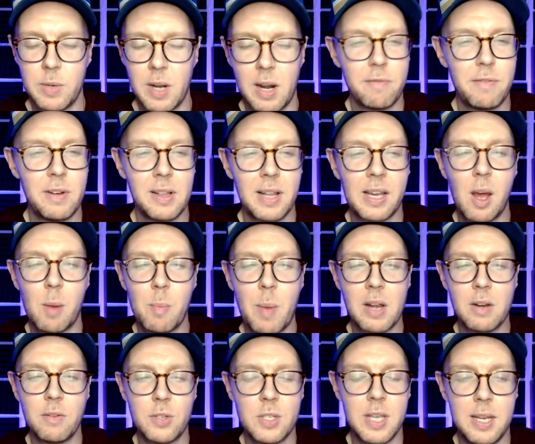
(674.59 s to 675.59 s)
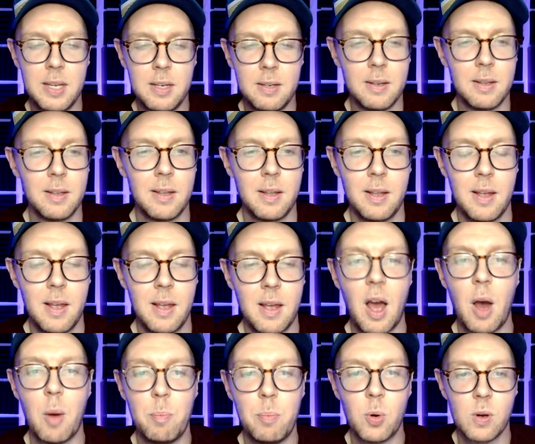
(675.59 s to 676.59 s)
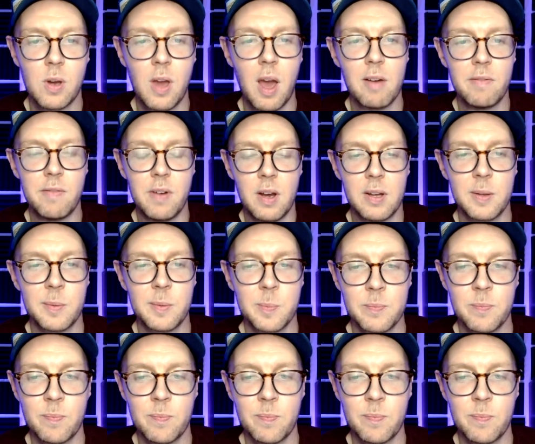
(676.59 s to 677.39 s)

and I feel like I might have seen a book cover